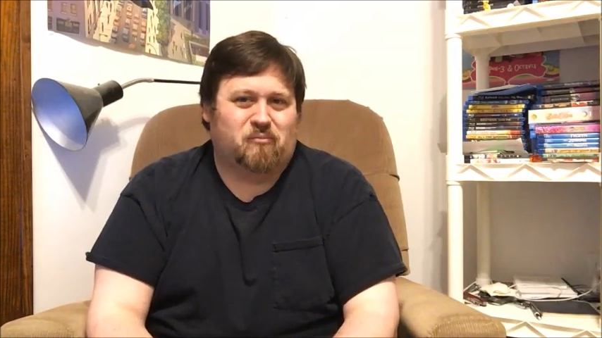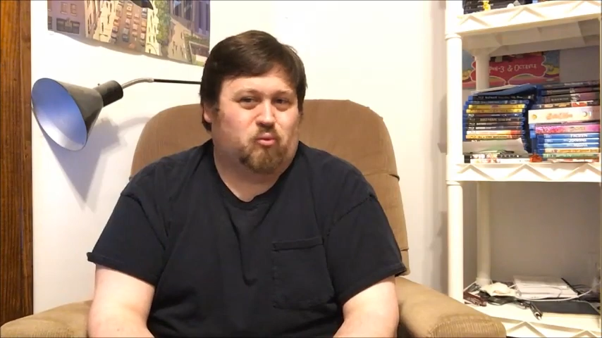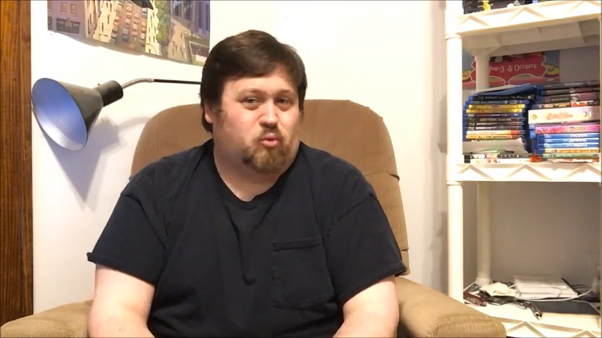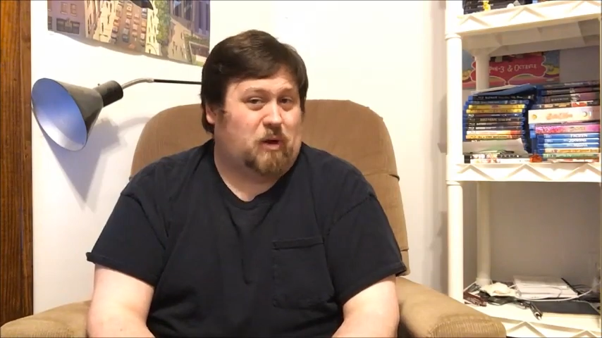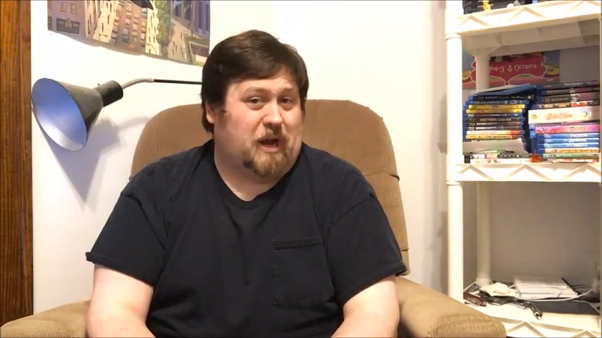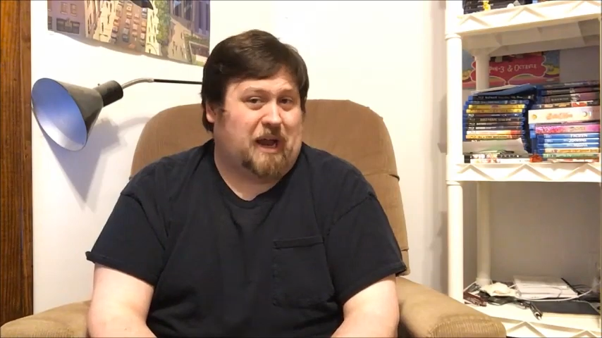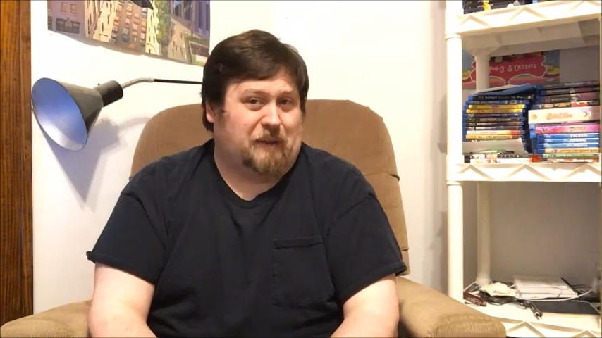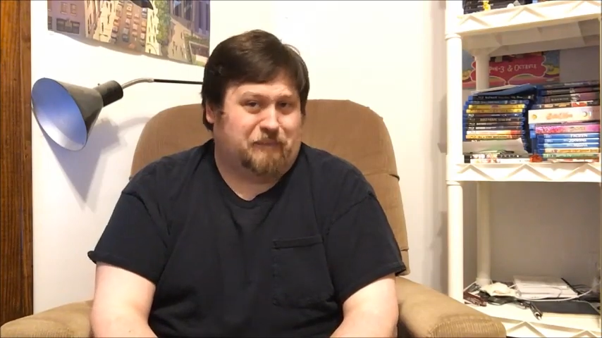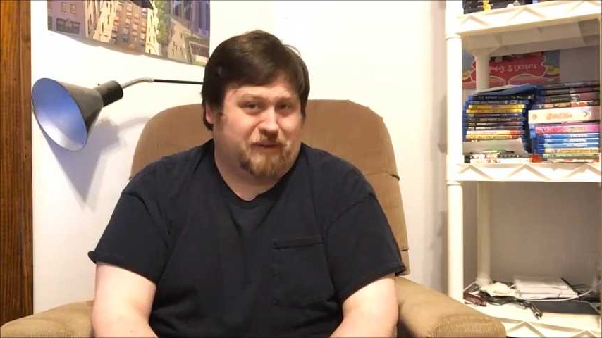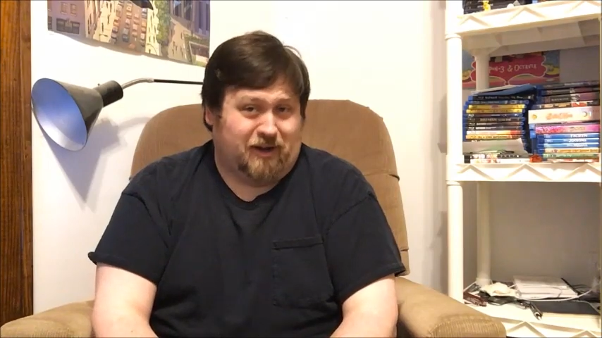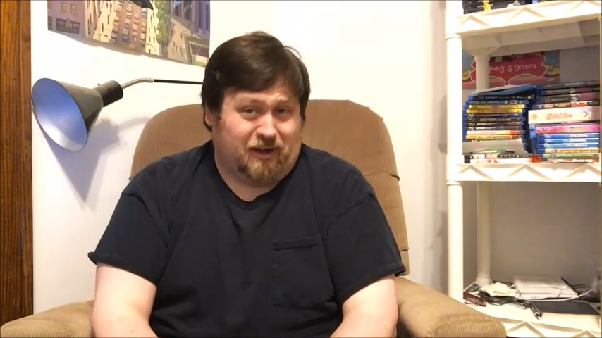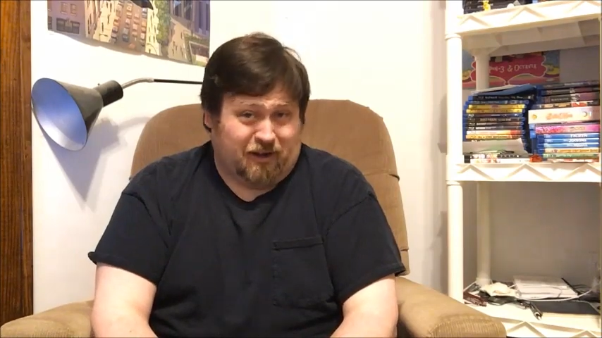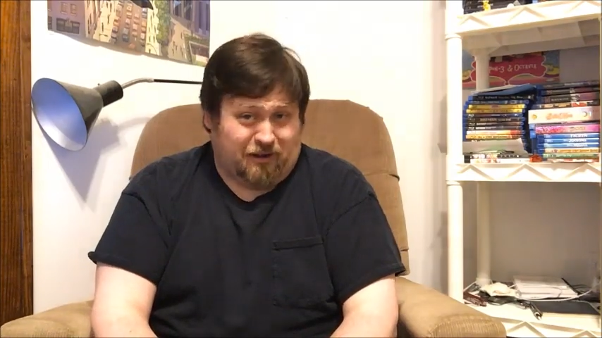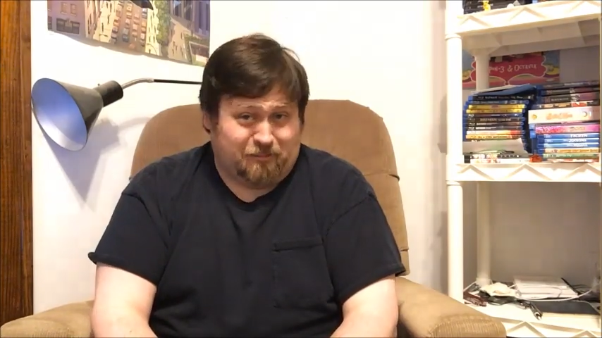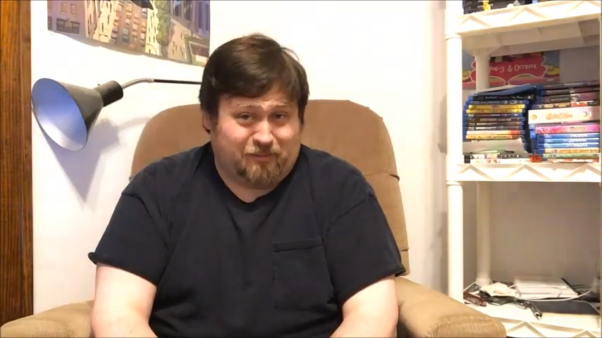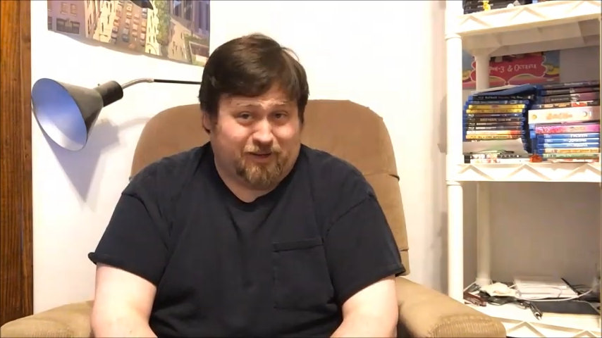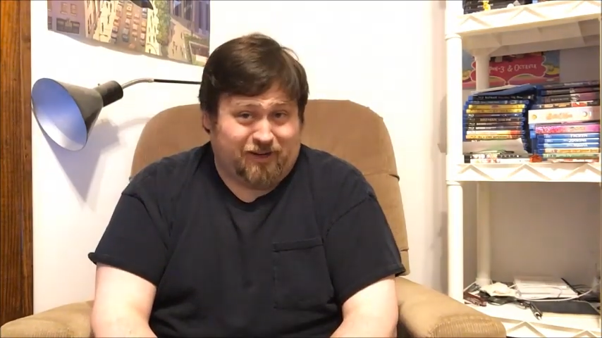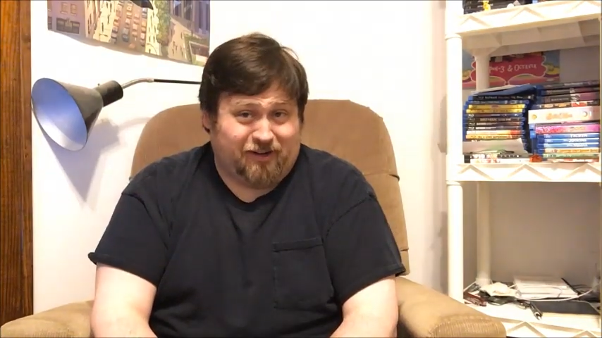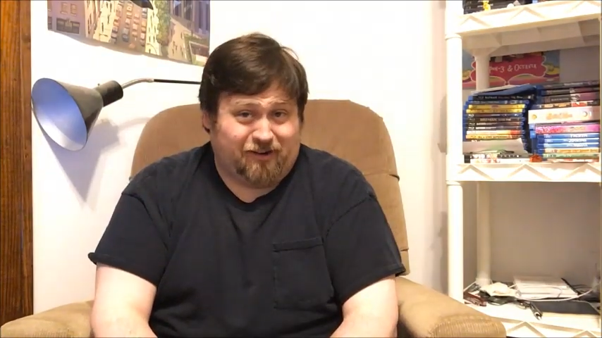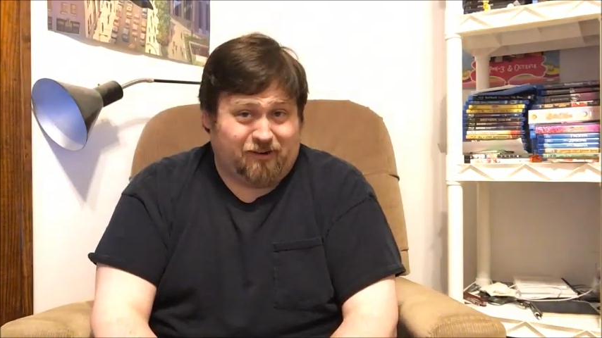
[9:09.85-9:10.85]
wrap it
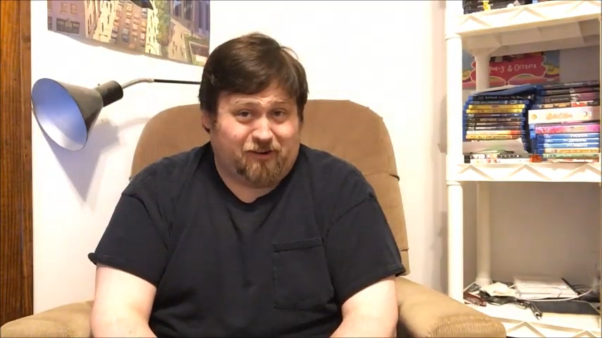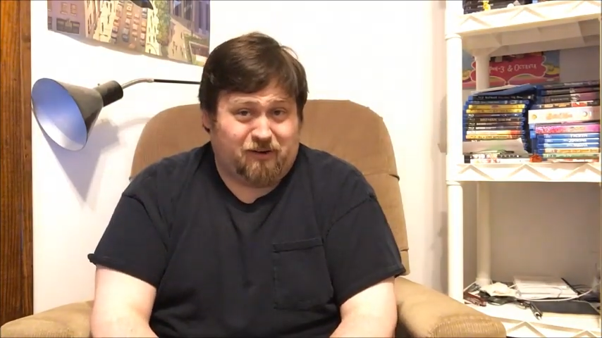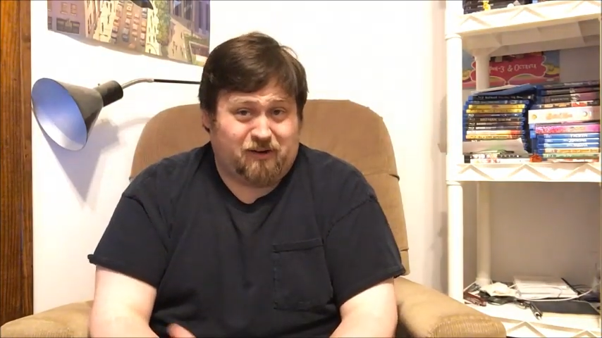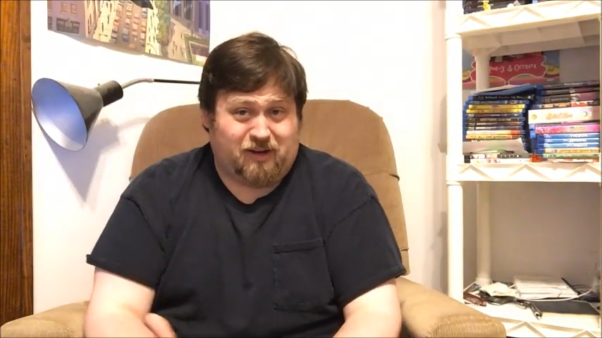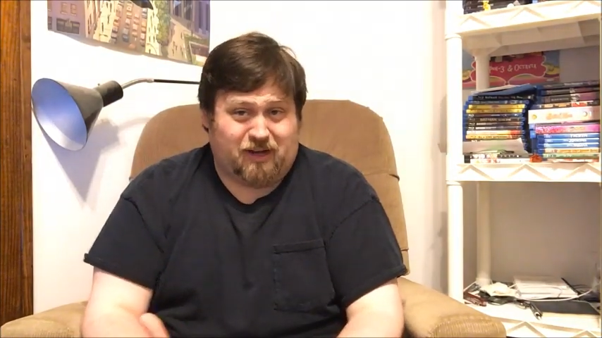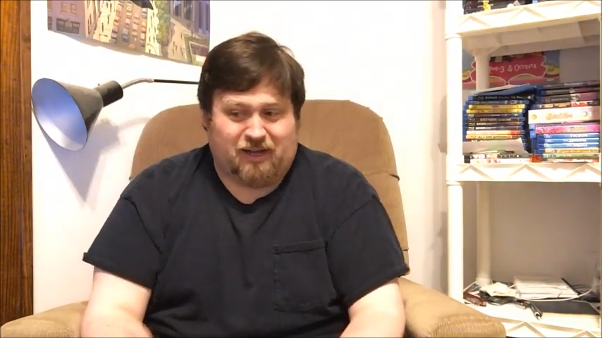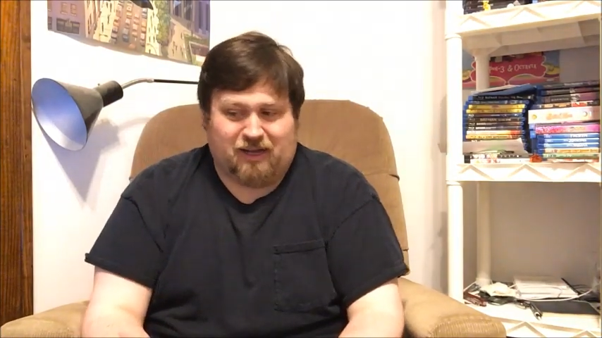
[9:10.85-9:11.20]
up here.